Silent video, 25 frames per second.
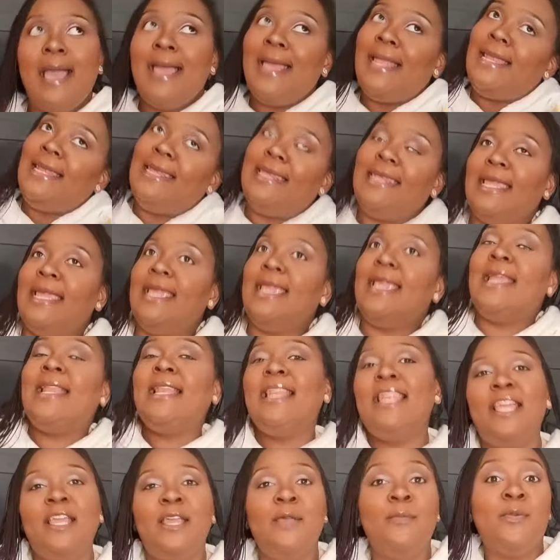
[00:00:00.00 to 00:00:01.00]

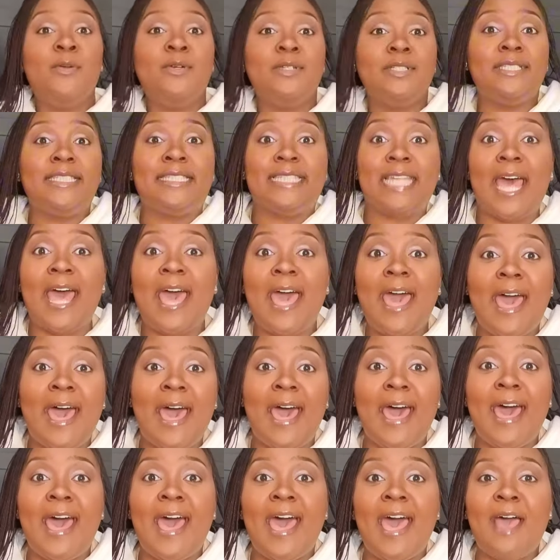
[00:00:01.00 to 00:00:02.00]
Lily
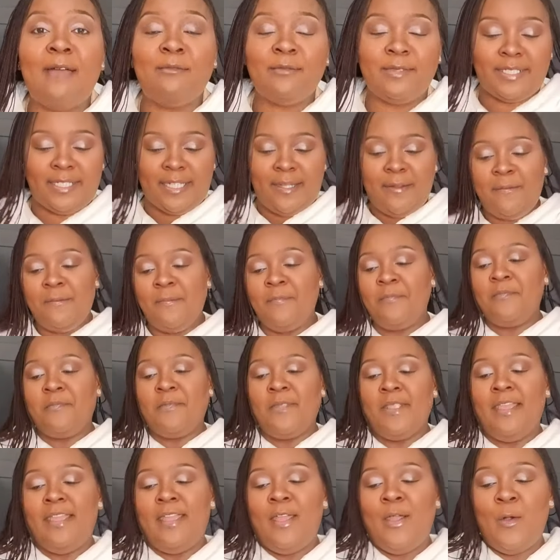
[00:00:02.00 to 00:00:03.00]
Mutams.
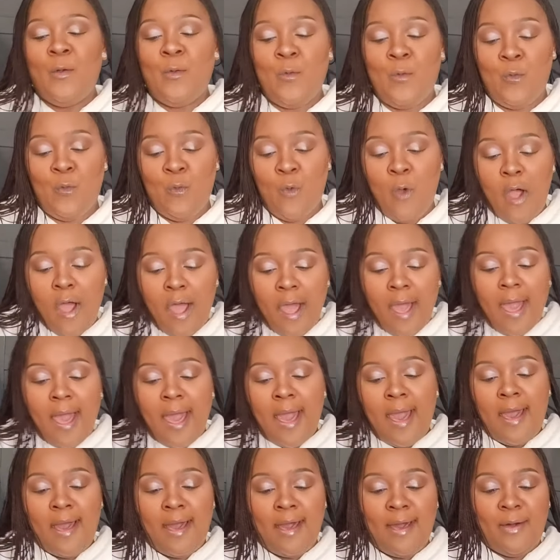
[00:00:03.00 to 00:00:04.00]

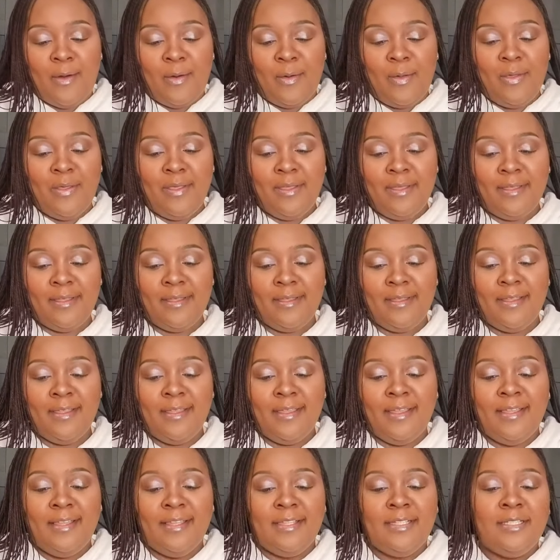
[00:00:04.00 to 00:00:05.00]
Wow.
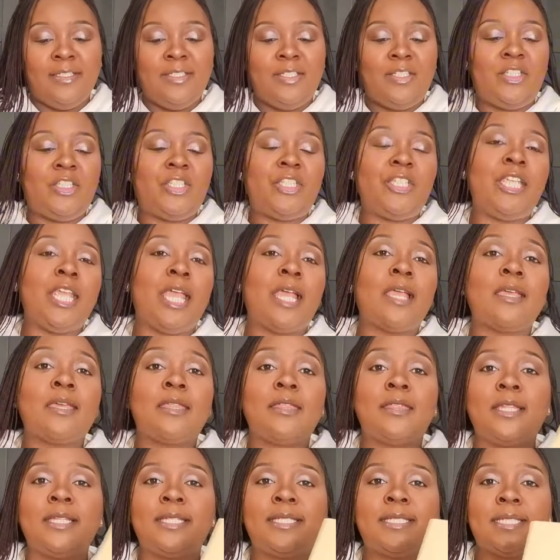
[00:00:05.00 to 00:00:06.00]
Check
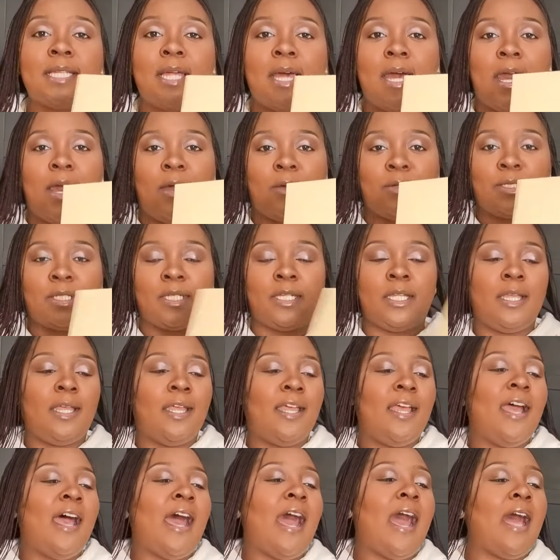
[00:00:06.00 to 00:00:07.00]
this out.
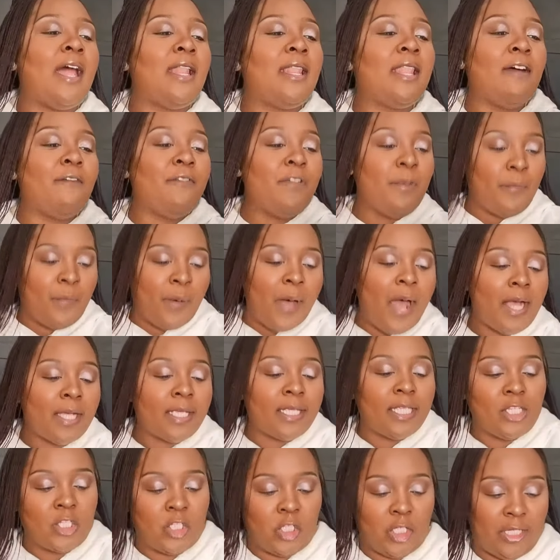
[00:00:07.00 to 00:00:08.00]
I love the
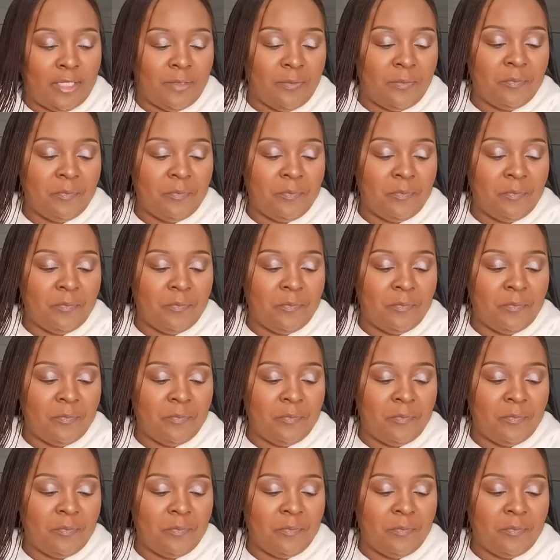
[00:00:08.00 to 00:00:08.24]
packaging.